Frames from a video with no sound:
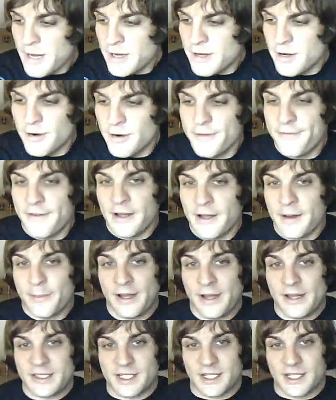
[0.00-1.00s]
you
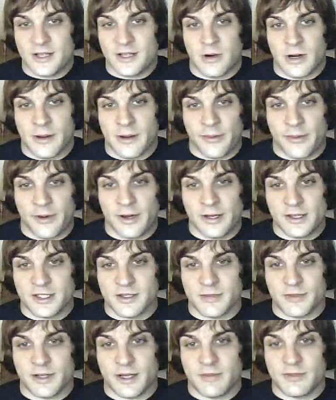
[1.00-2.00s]
find banks that cooperate,
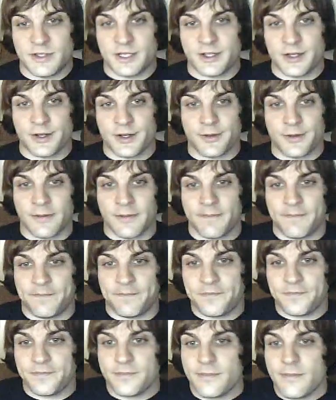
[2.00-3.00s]
and sometimes you don't.
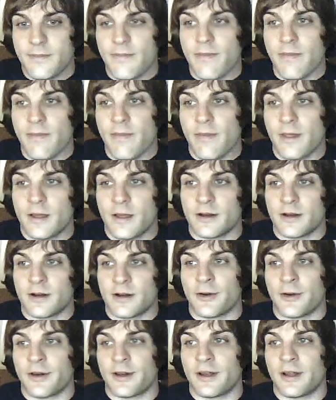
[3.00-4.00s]

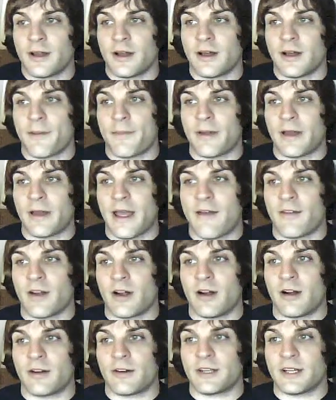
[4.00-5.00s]
And I've been
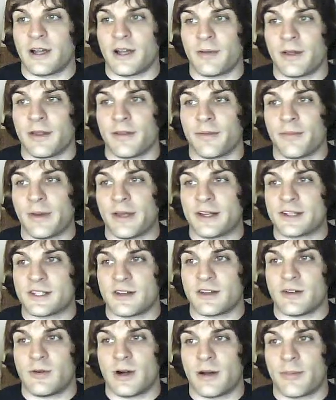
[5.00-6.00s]
having a hard time getting banks
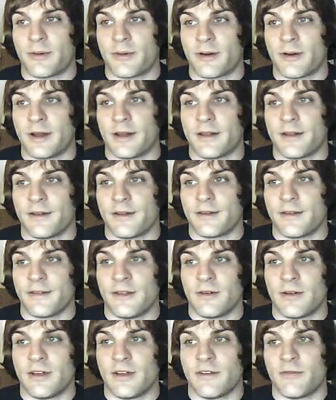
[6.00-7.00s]
to cooperate.
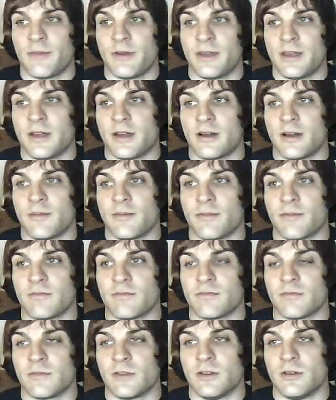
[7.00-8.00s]
They'll give me
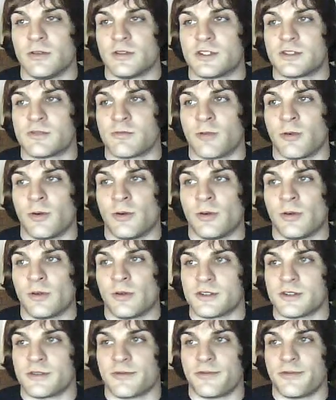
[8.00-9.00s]
loose
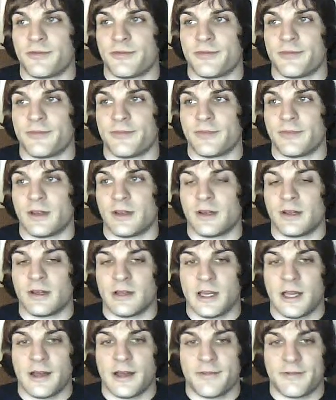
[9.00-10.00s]
rolls
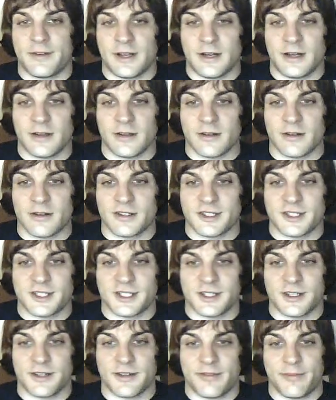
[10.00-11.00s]
of half dollars
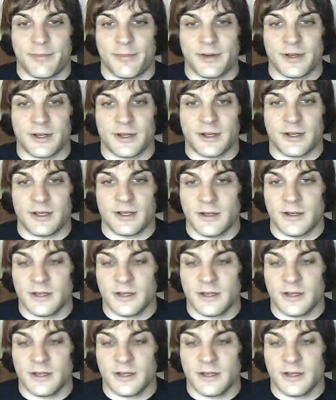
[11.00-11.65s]
and stuff, but